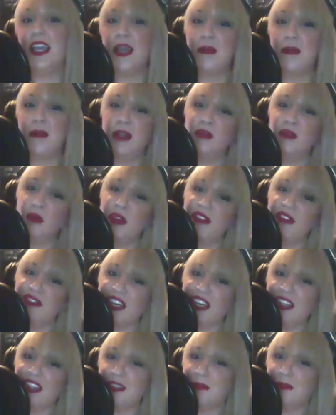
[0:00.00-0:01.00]
but if we
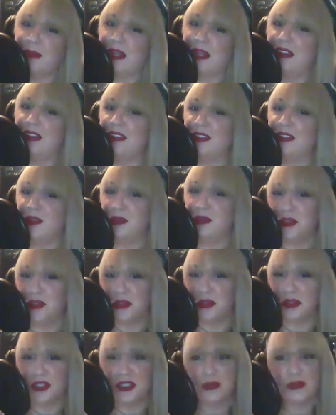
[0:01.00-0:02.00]
fail to balance those
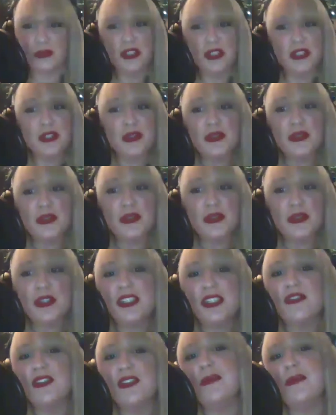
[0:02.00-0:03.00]
stories with the stories of
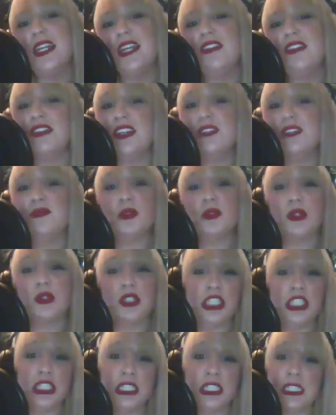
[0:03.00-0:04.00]
the many faithful
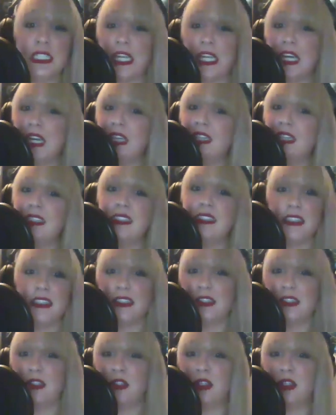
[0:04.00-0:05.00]
Christian
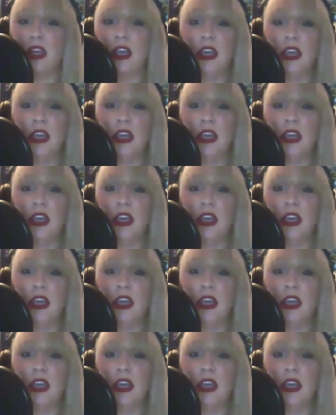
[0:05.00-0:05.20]
scientists